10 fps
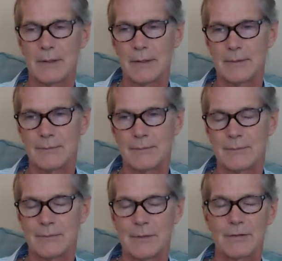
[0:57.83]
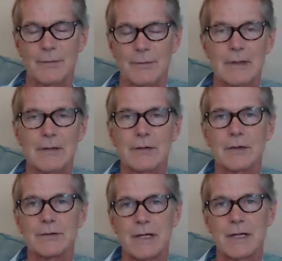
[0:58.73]
And from the liver, it
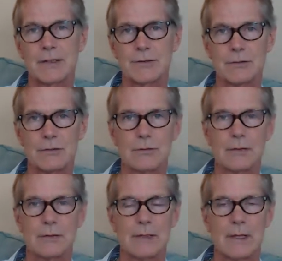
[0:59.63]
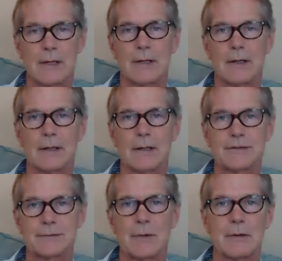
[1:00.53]
goes down into
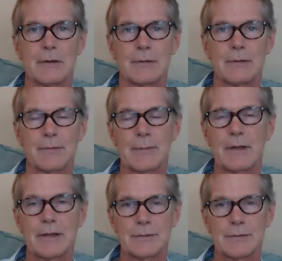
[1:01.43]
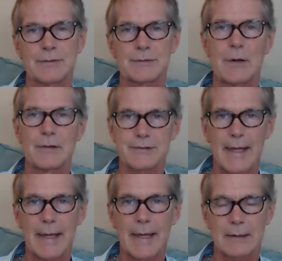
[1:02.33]
primarily into a small
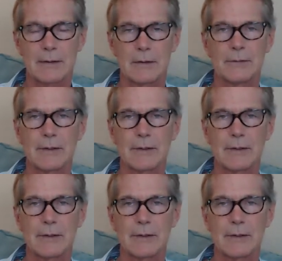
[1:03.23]
sac called the